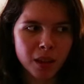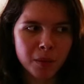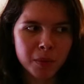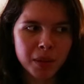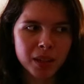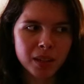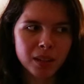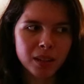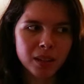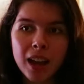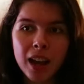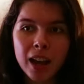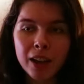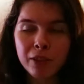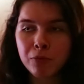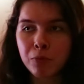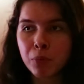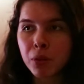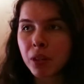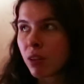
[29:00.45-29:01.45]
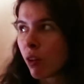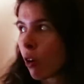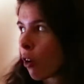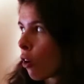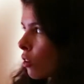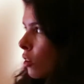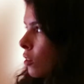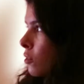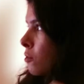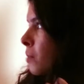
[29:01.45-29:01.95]
I've put
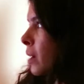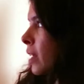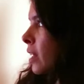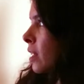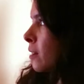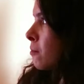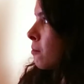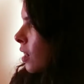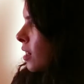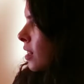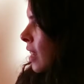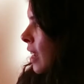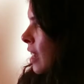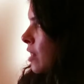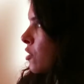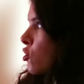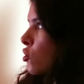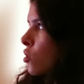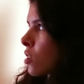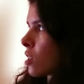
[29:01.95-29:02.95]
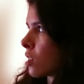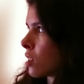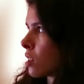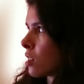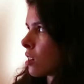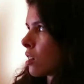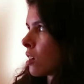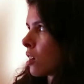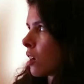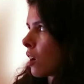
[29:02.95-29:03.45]
all of my
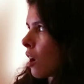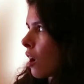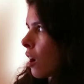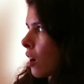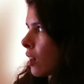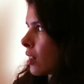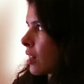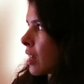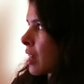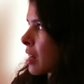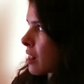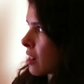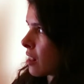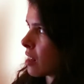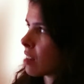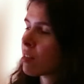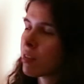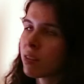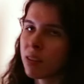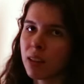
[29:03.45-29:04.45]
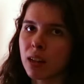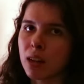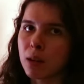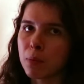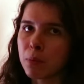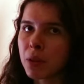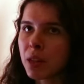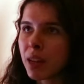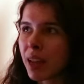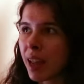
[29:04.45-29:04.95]
attention on this
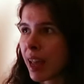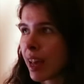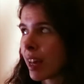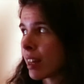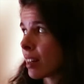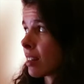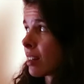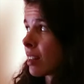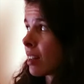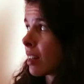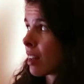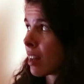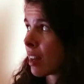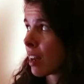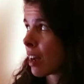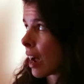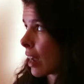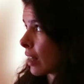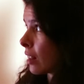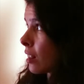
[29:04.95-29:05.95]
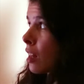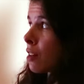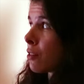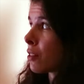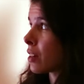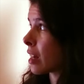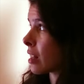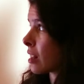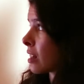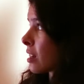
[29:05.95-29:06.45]
setup and I love
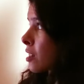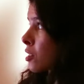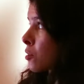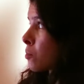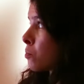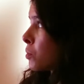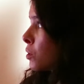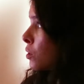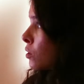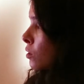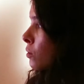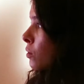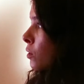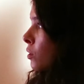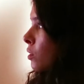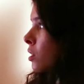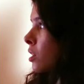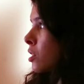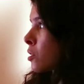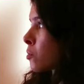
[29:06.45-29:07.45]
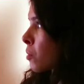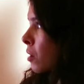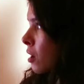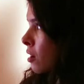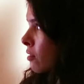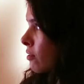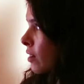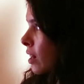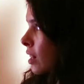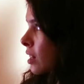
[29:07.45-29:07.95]
it. I think it's beautiful, it's
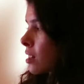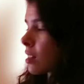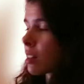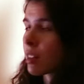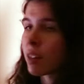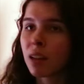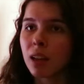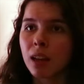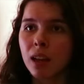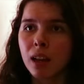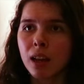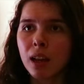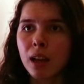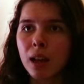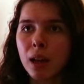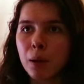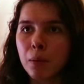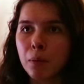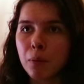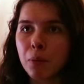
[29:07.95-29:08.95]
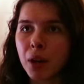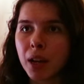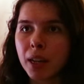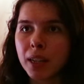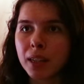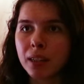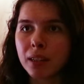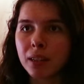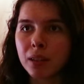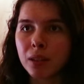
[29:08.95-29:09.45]
perfect.
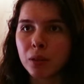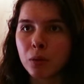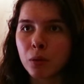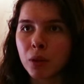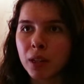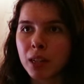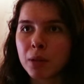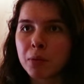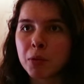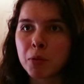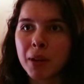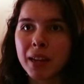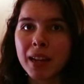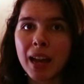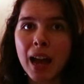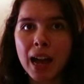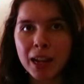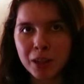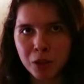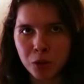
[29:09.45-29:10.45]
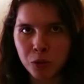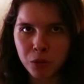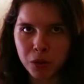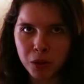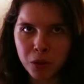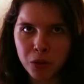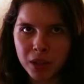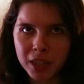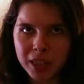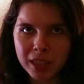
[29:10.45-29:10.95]
But when it comes to my actual
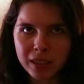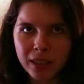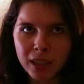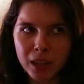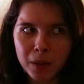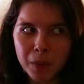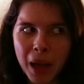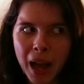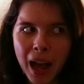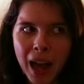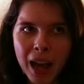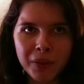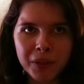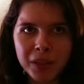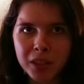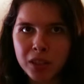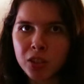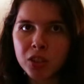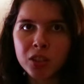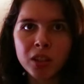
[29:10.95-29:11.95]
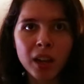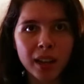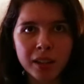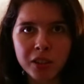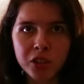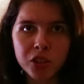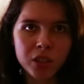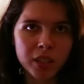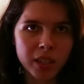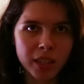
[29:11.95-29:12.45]
recording setup, I haven't
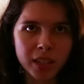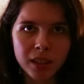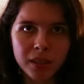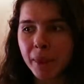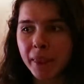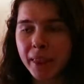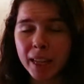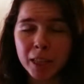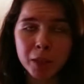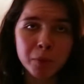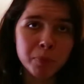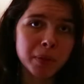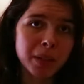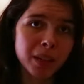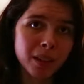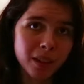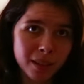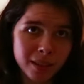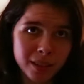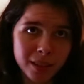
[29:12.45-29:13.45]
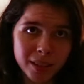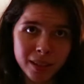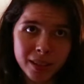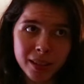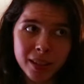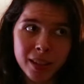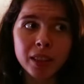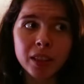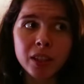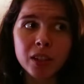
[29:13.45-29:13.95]
touched it. That's because
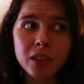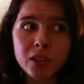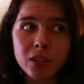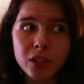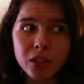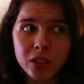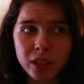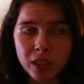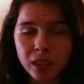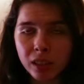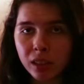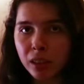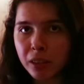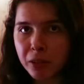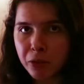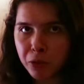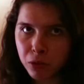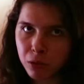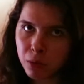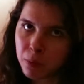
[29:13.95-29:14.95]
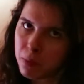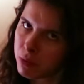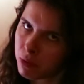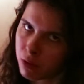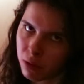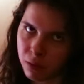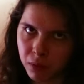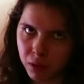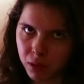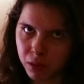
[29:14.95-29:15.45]
there's a little
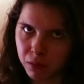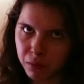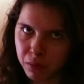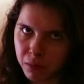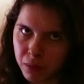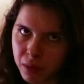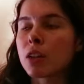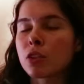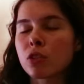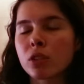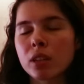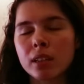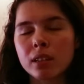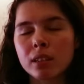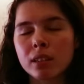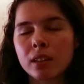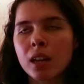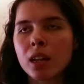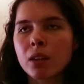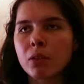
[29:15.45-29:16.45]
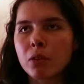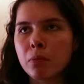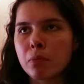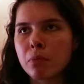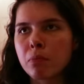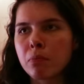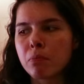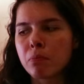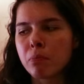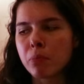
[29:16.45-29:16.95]
problem. Actually, it's kind of
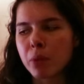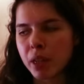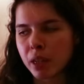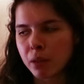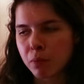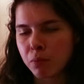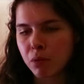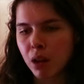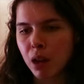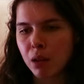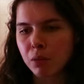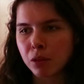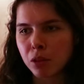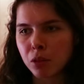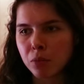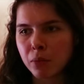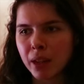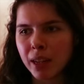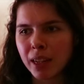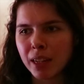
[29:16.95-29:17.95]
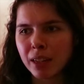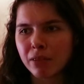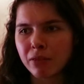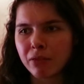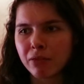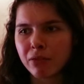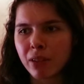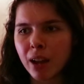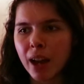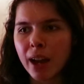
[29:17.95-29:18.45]
a big problem, and
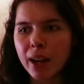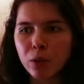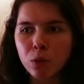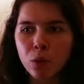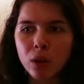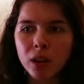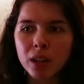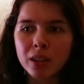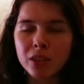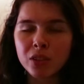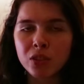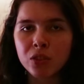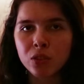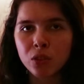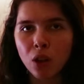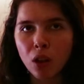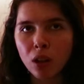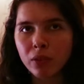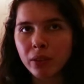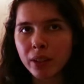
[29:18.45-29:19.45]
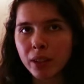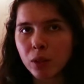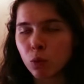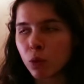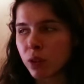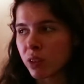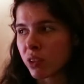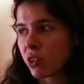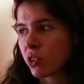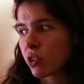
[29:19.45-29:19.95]
if I want to solve it
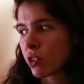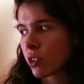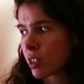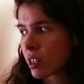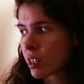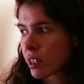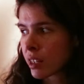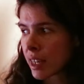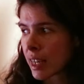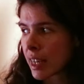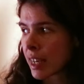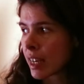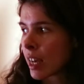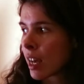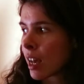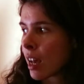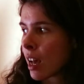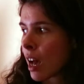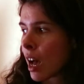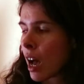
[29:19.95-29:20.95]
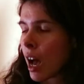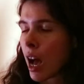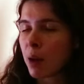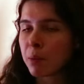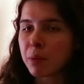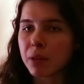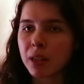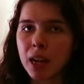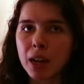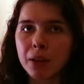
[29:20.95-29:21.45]
with certainty,
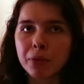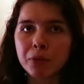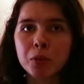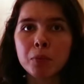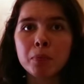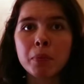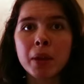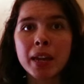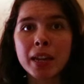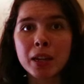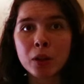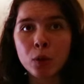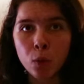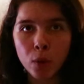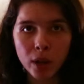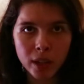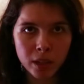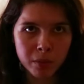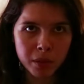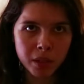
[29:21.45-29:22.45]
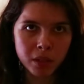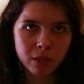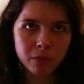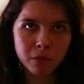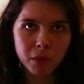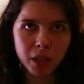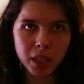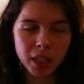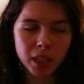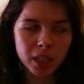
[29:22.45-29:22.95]
I'm gonna have to pay quite a bit of
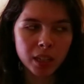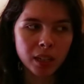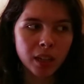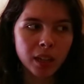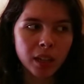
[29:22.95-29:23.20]
money.